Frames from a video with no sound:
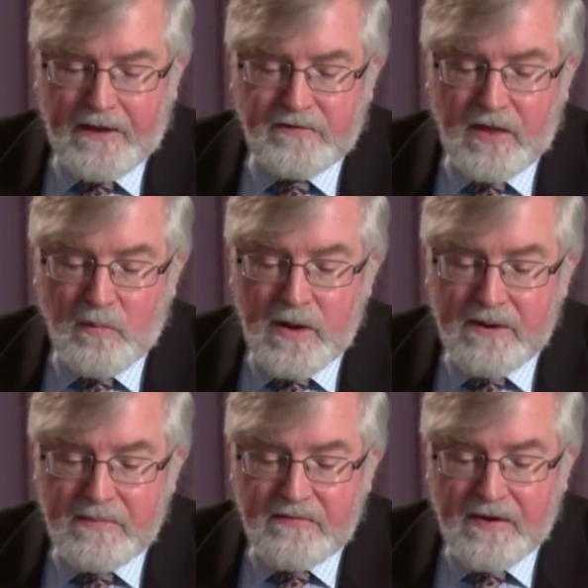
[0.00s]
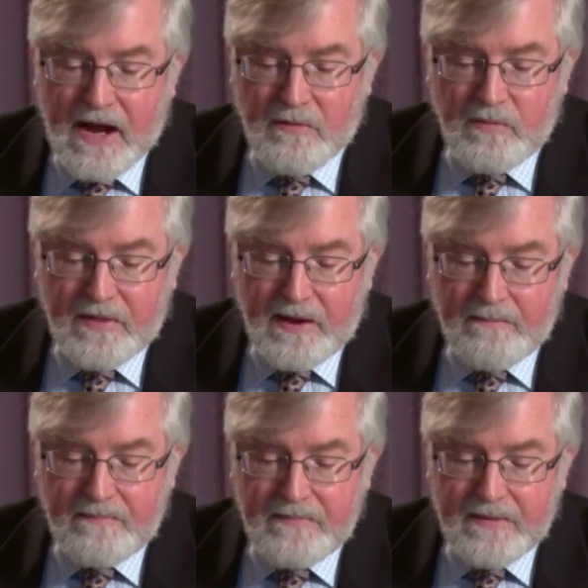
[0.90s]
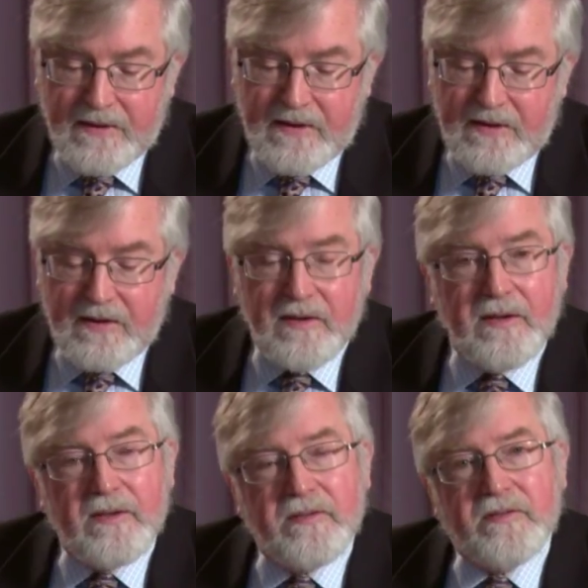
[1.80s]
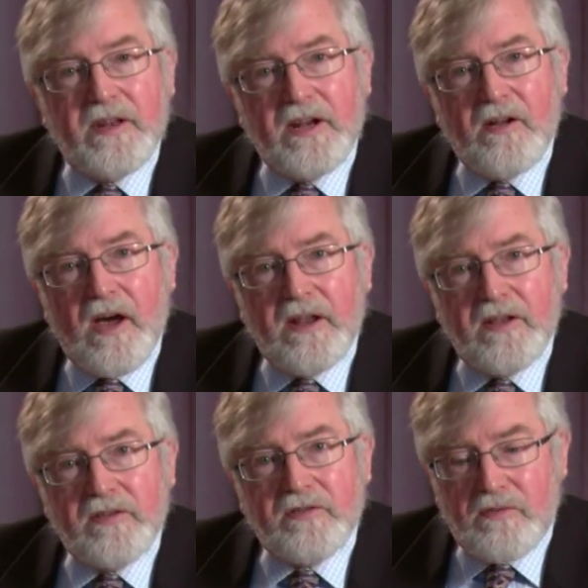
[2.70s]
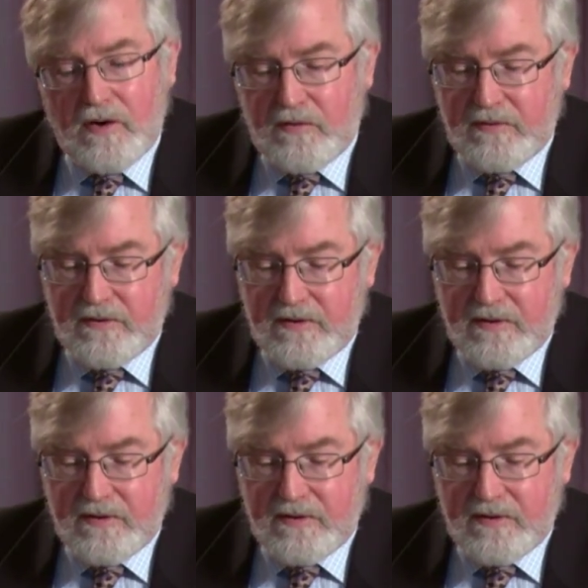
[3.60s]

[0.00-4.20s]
so that we can be found with him, sitting on his throne,